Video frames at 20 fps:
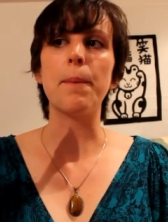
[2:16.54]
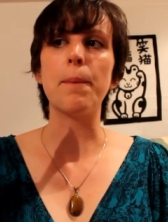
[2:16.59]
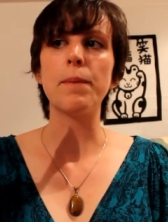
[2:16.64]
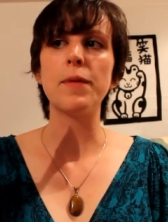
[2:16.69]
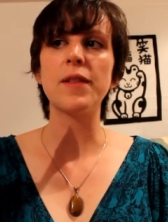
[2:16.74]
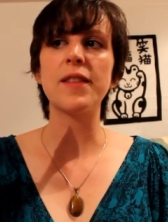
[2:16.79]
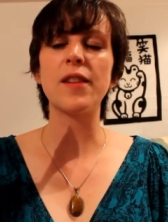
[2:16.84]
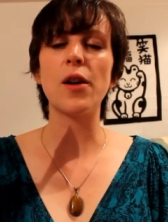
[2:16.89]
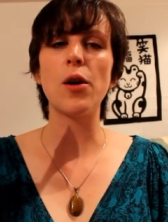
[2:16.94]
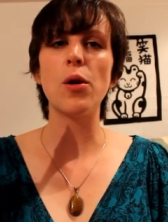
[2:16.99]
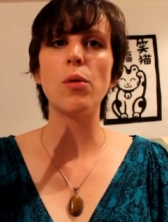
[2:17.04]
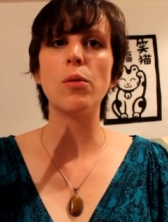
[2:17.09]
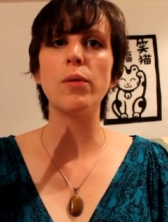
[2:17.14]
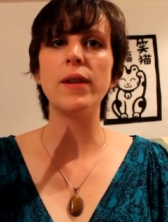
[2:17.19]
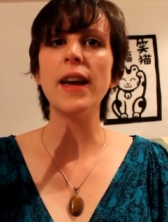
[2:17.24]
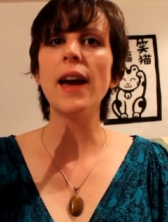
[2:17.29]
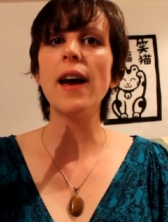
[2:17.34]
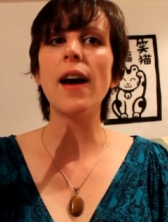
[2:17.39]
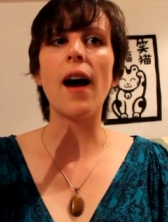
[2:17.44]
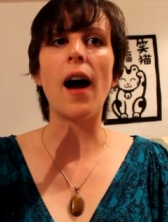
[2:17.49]
So
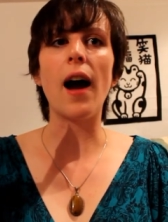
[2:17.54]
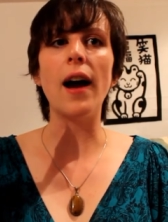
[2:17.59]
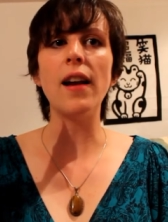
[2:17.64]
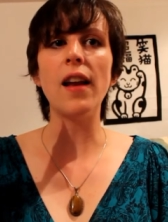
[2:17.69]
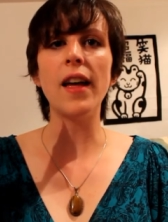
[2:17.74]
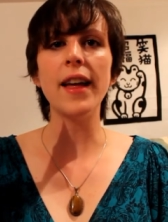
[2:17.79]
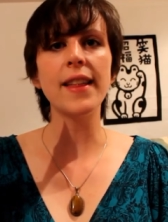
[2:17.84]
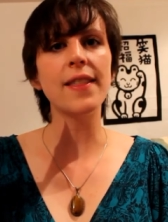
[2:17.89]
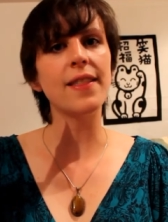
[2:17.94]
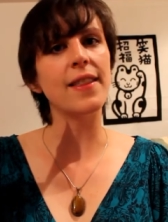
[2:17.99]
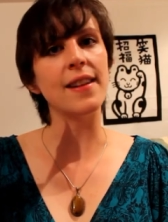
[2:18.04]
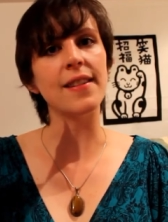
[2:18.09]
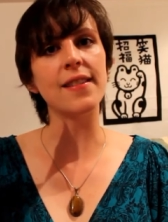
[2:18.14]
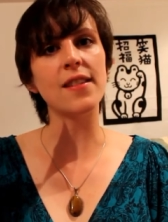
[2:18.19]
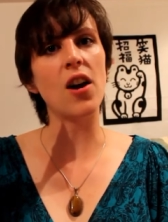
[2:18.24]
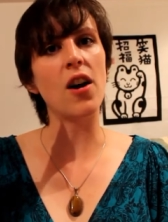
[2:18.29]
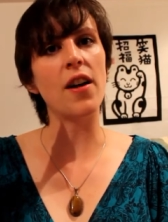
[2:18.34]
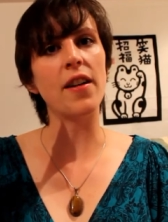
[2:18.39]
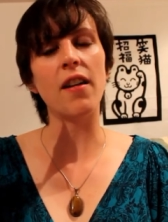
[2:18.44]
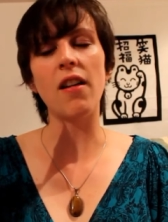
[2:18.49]
yeah, I like this
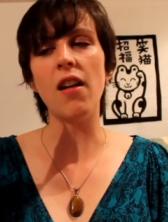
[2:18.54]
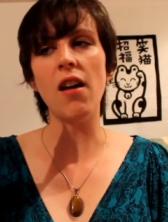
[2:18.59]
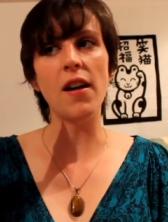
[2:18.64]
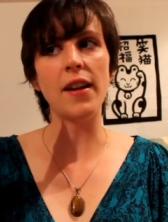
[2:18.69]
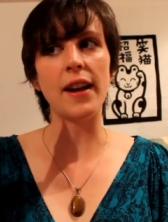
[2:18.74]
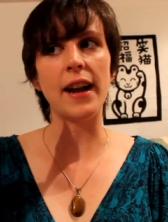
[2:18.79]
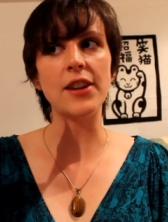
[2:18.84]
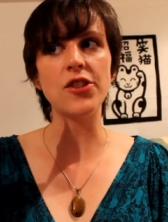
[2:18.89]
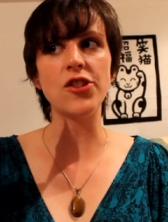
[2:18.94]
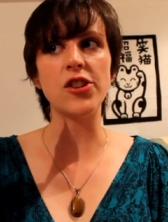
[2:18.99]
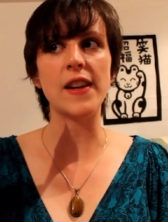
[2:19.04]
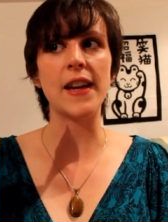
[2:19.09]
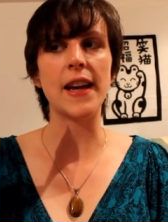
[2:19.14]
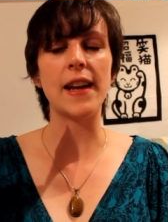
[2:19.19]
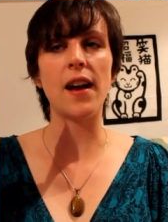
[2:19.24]
card a lot actually,